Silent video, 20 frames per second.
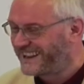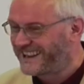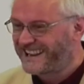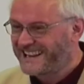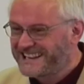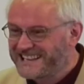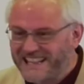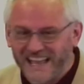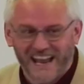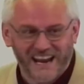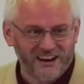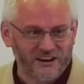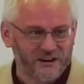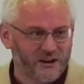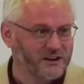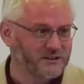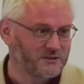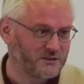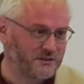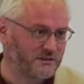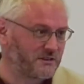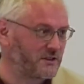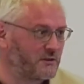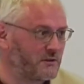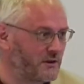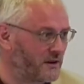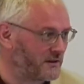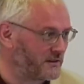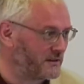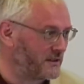Isn't that, do you
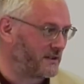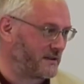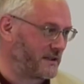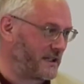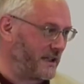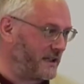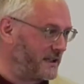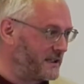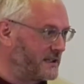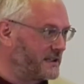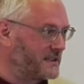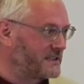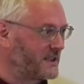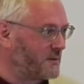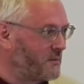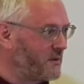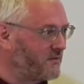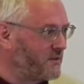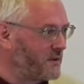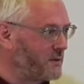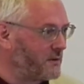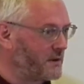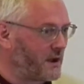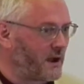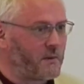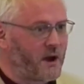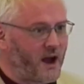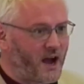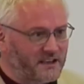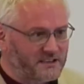not, okay, some of you,
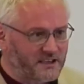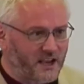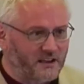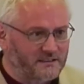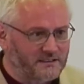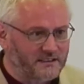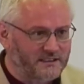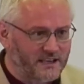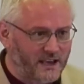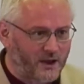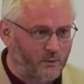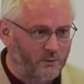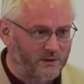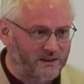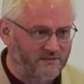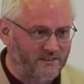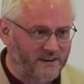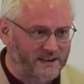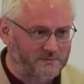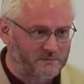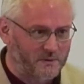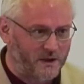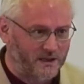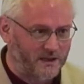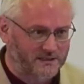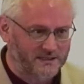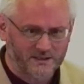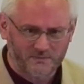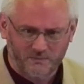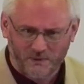I'm, it's hard to tell with the face
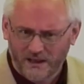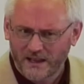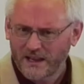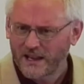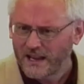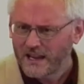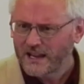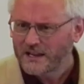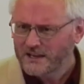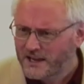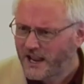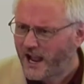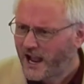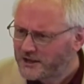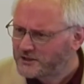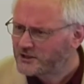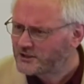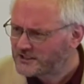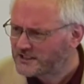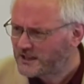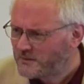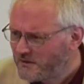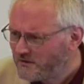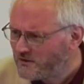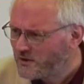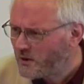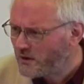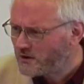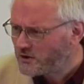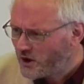masks, but yeah, just some of
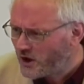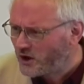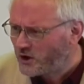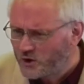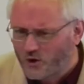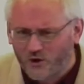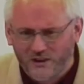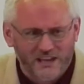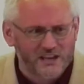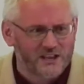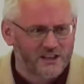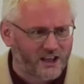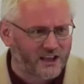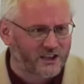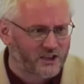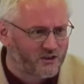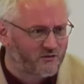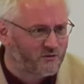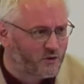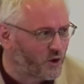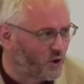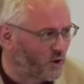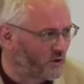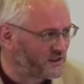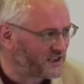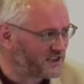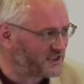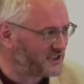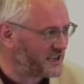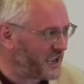you are not looking like you caught
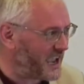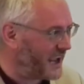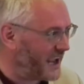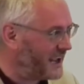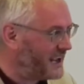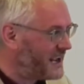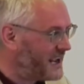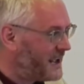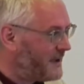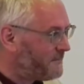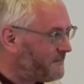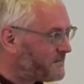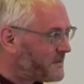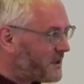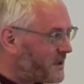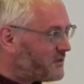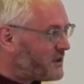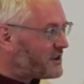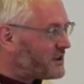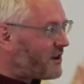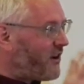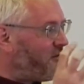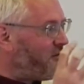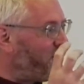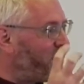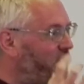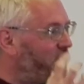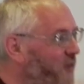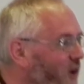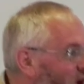this yet. There's a
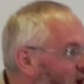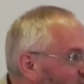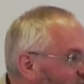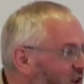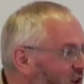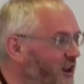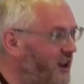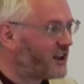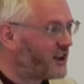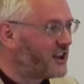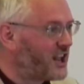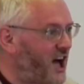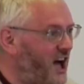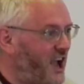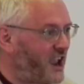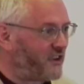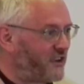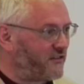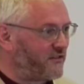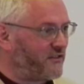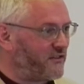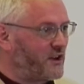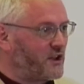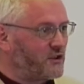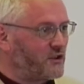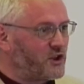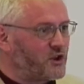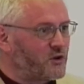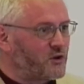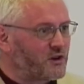full life
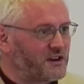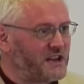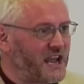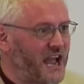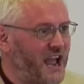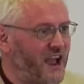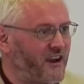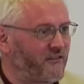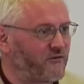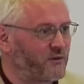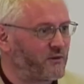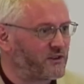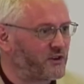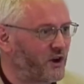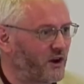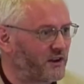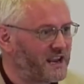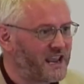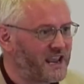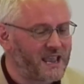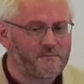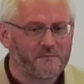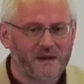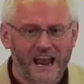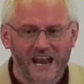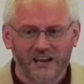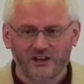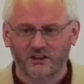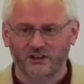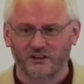that you can have with God.
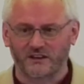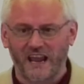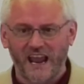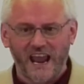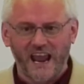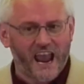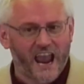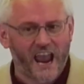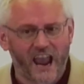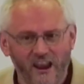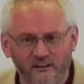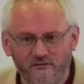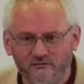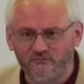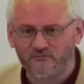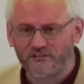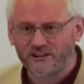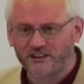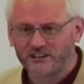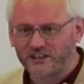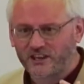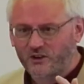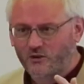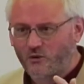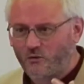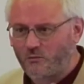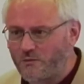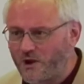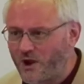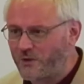Imagine every
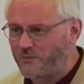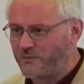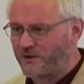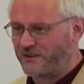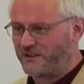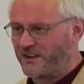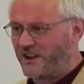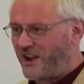single moment